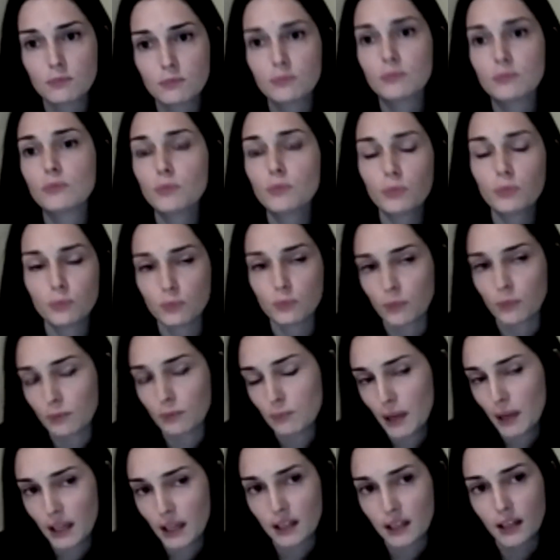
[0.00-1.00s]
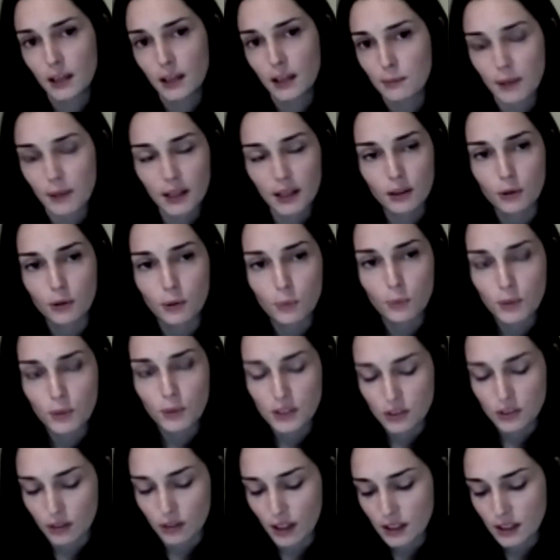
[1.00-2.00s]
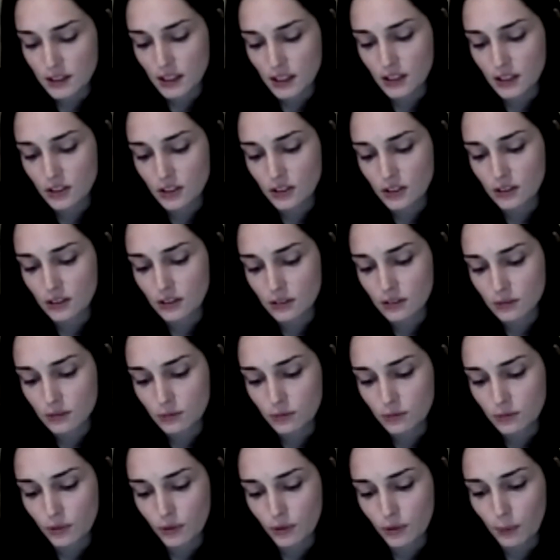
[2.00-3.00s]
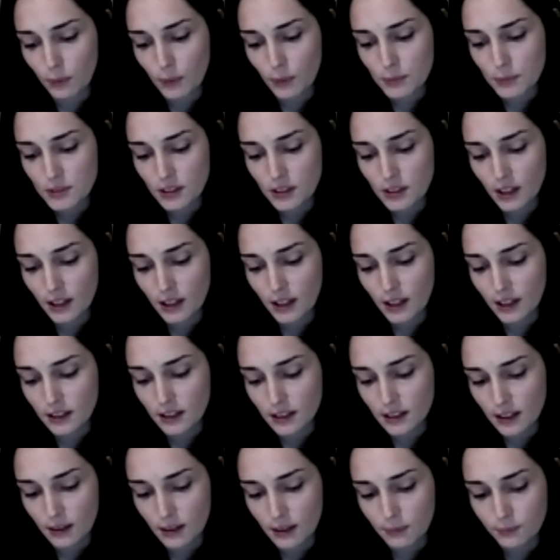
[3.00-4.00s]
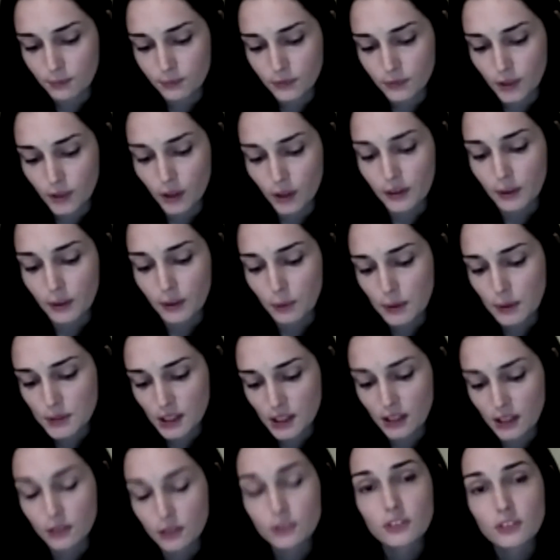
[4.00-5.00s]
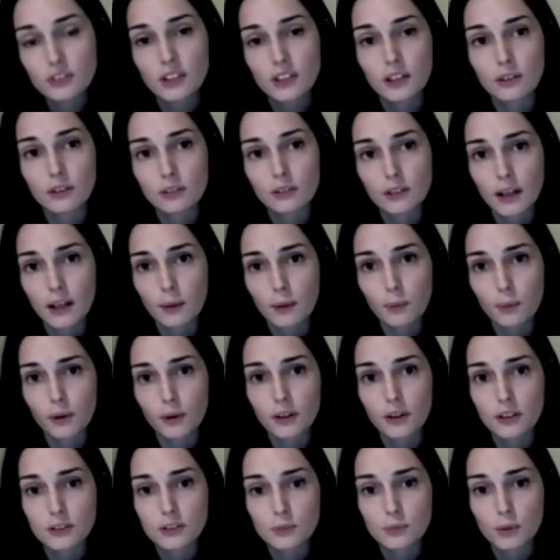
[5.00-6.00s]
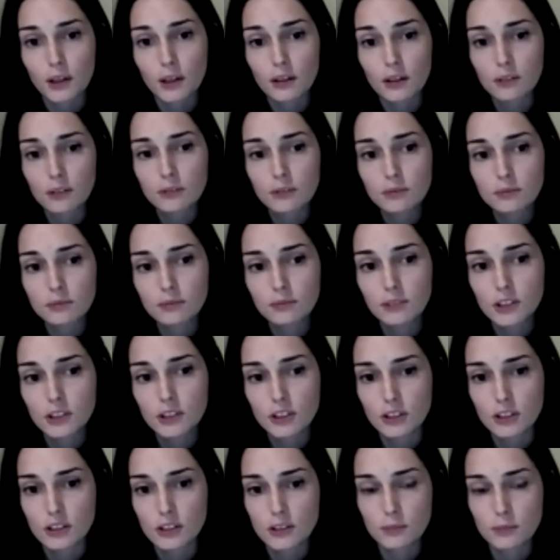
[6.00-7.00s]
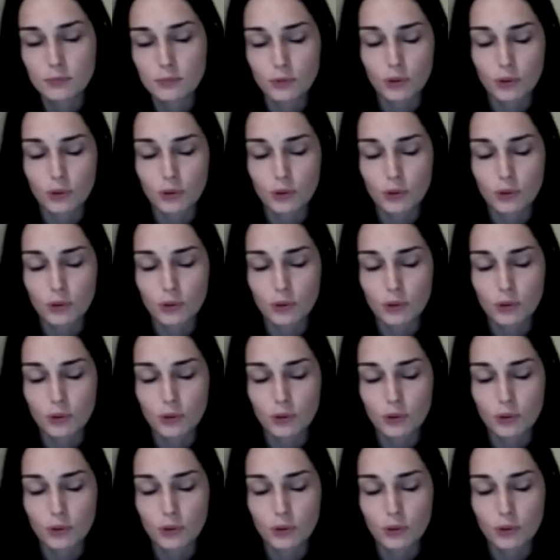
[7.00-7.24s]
me an email or Winter Architecture to our website, and on the website you'll see all our work as well, which is already